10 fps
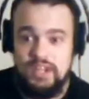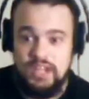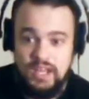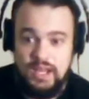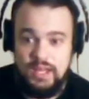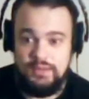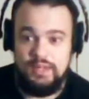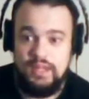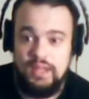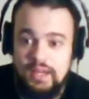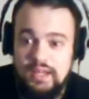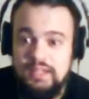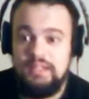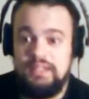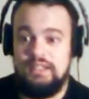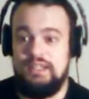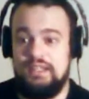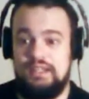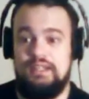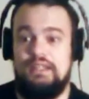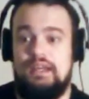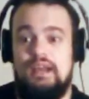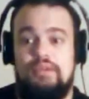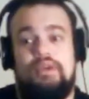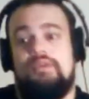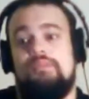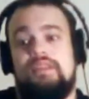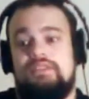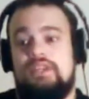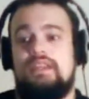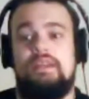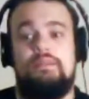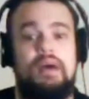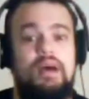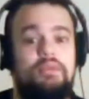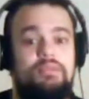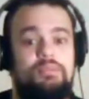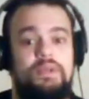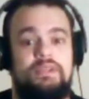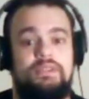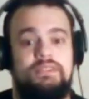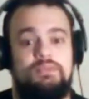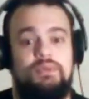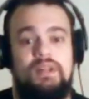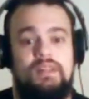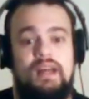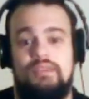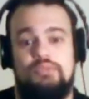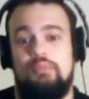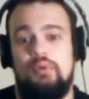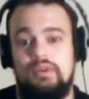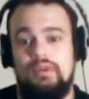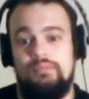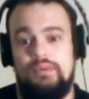And I recommend check them out because, well, I support them.